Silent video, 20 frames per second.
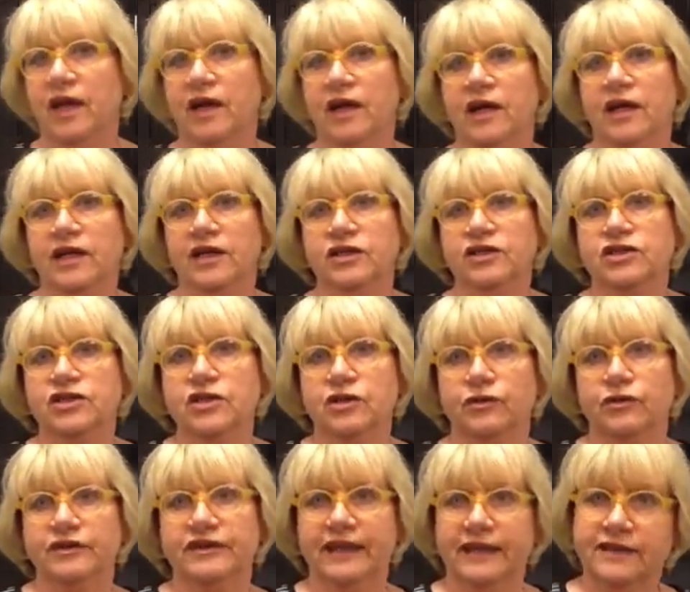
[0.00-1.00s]
So
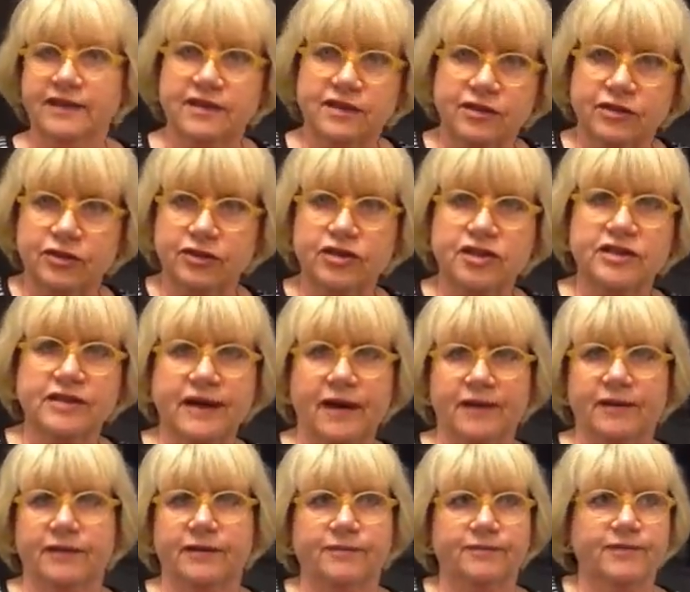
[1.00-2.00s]
that's a good start,
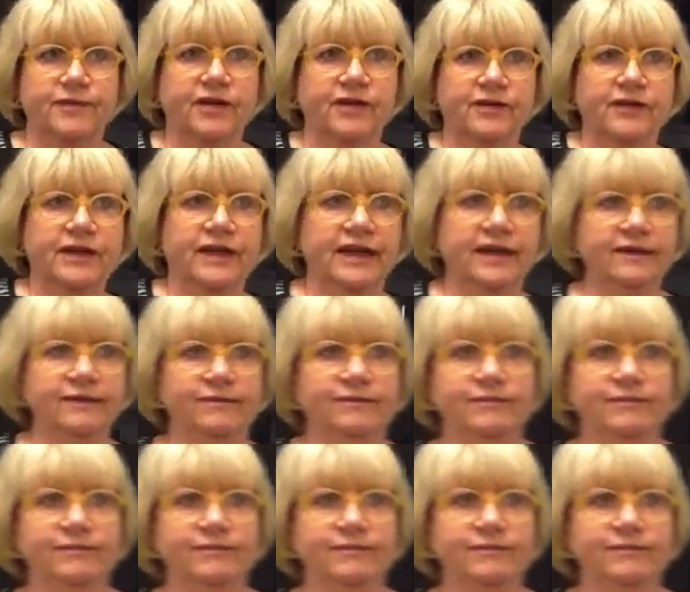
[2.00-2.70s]
okay?